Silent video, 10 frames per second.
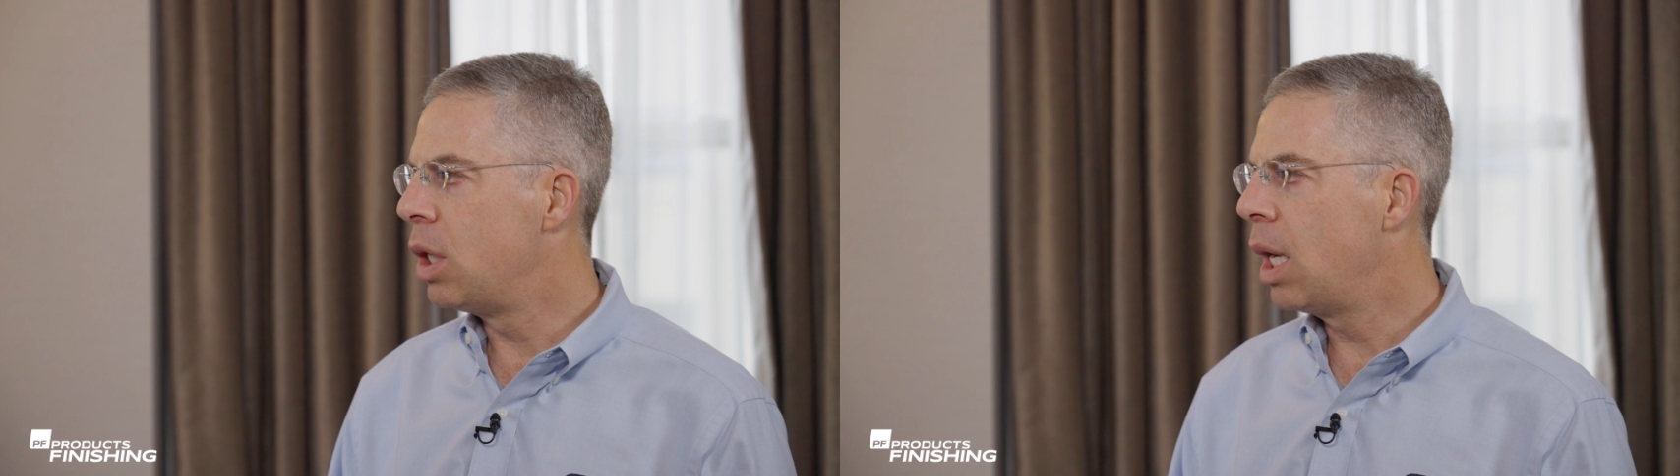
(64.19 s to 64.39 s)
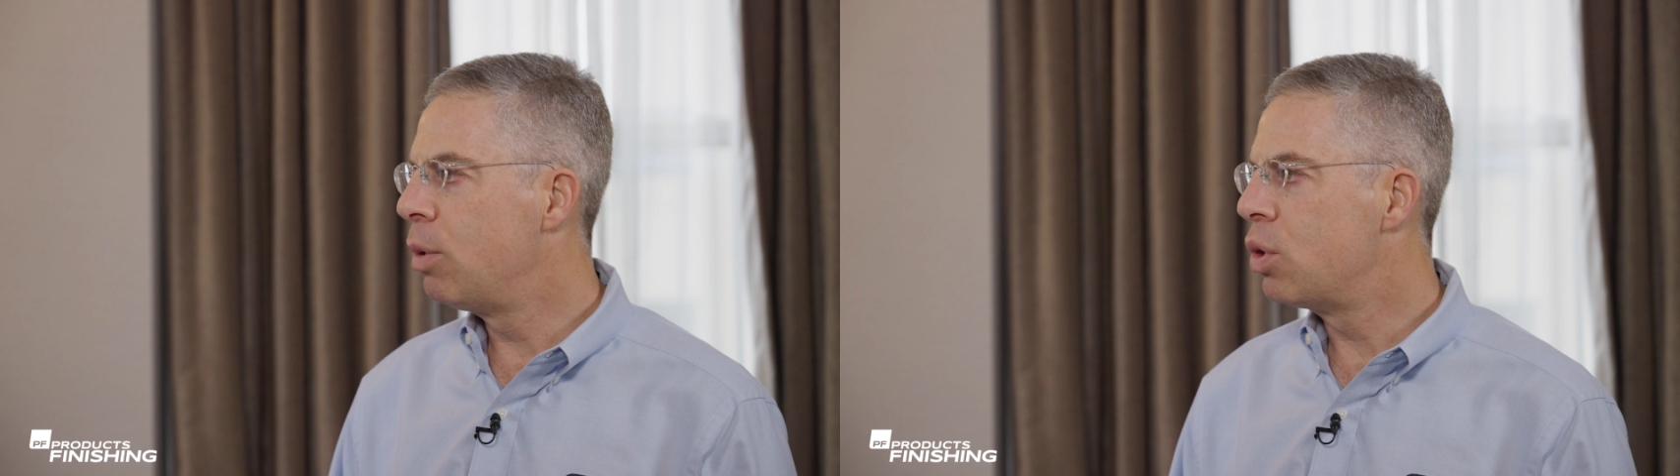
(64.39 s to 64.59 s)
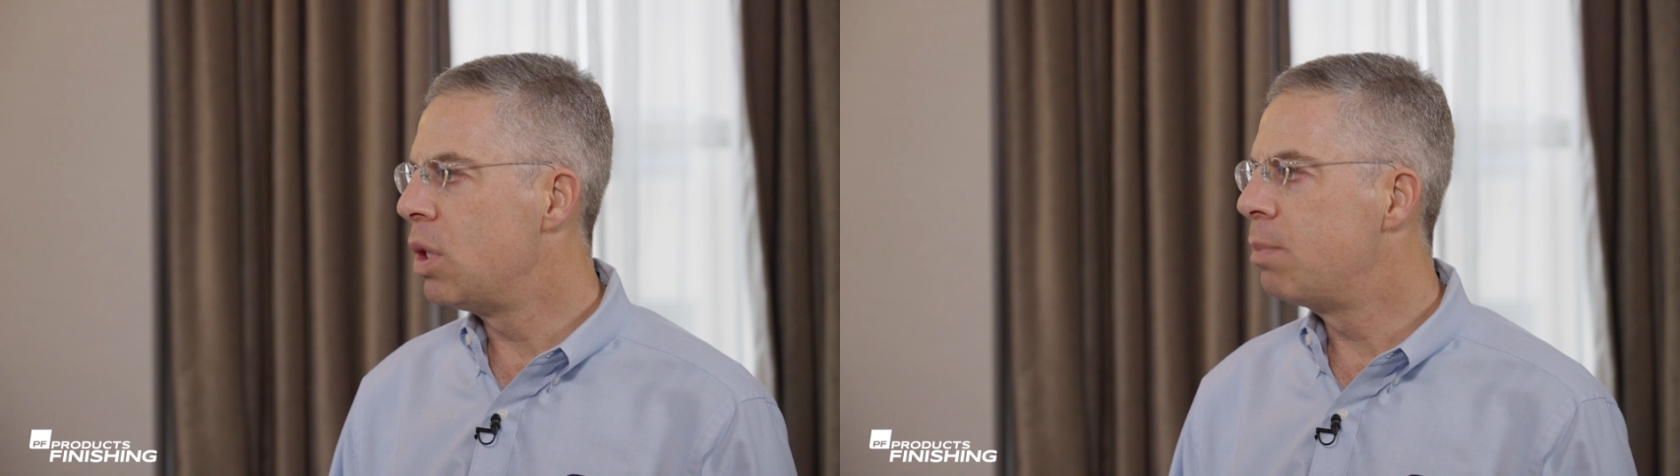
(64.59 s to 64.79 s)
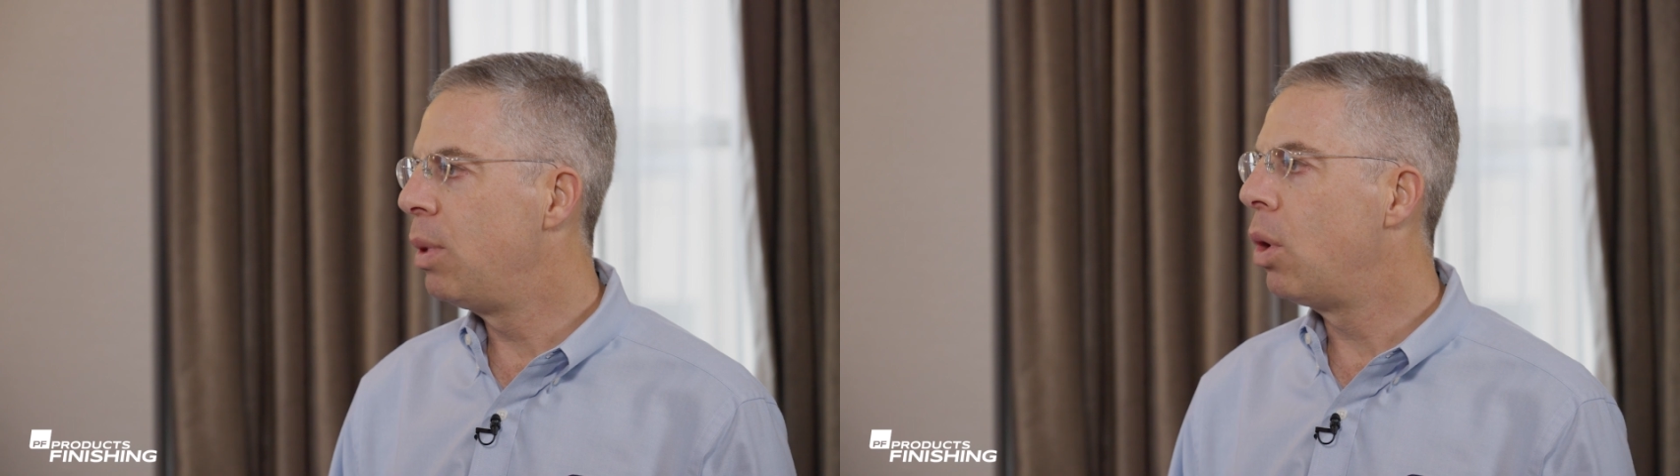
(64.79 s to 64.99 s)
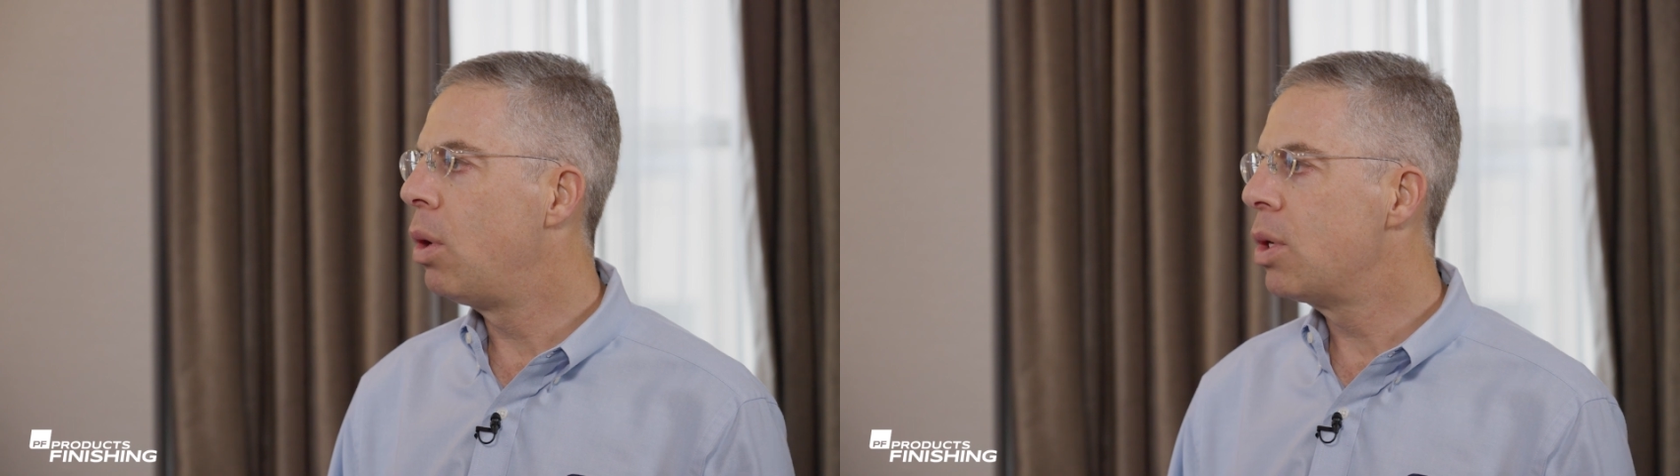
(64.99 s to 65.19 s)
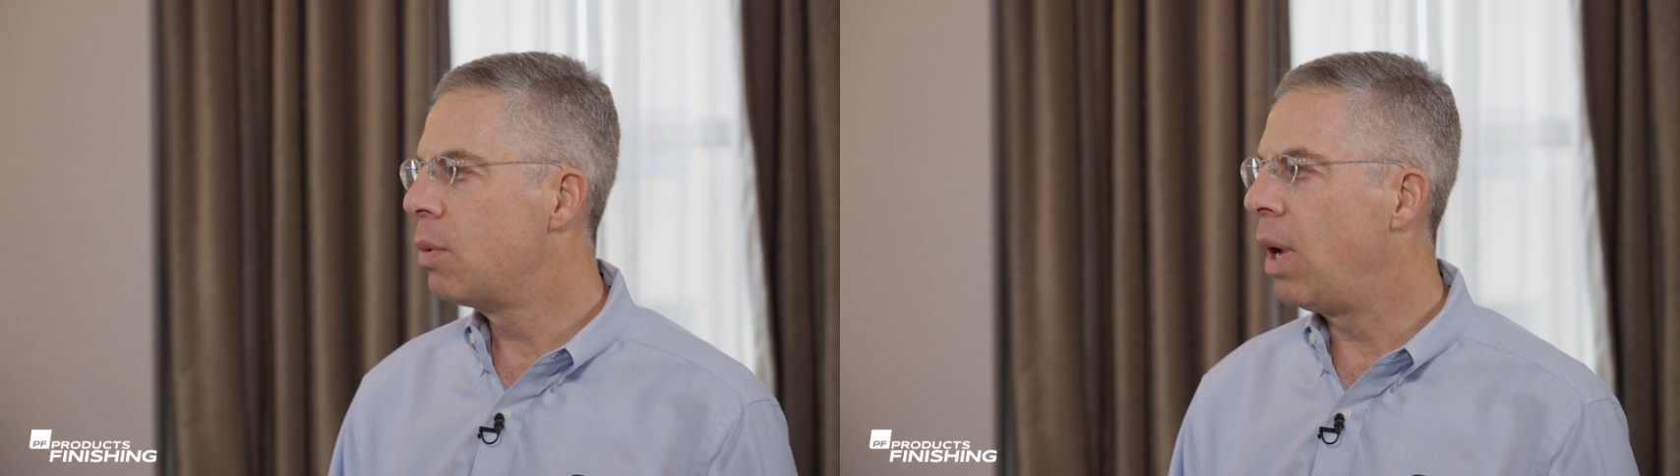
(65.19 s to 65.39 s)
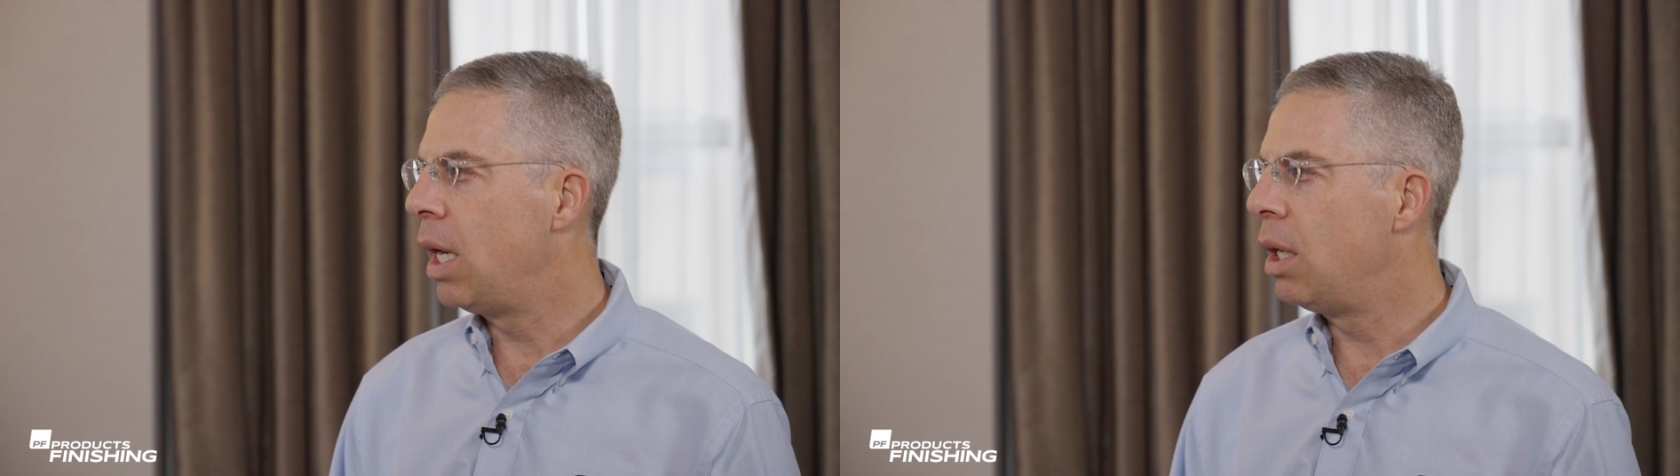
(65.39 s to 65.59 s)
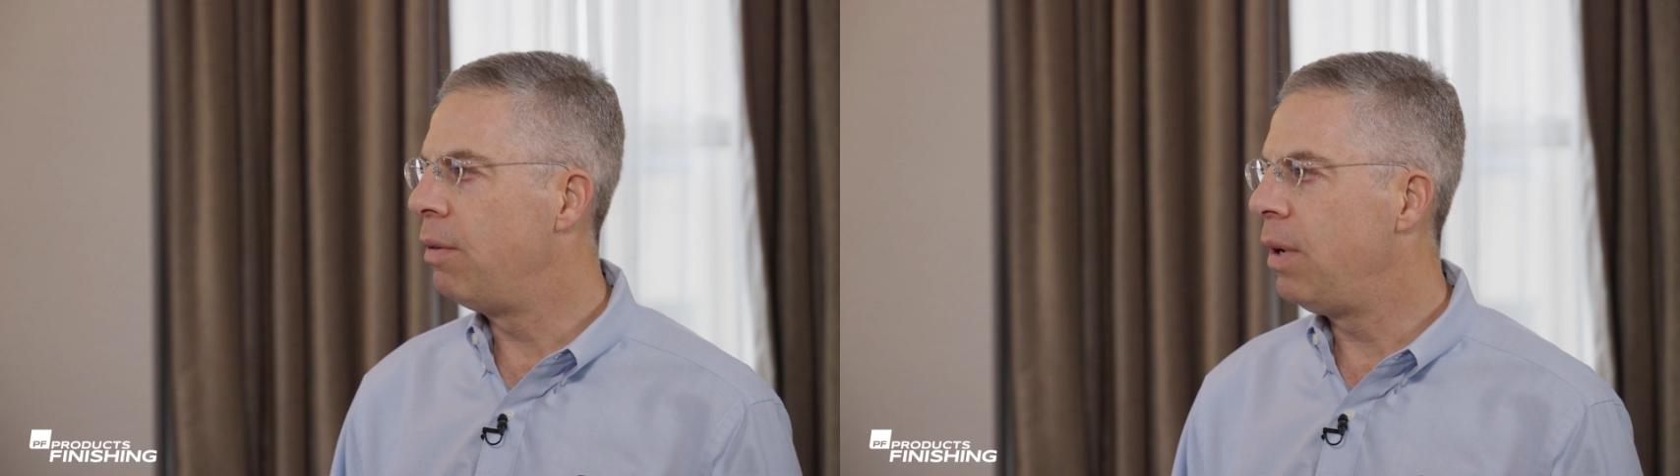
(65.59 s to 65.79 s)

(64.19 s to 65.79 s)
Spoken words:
geometries, but also added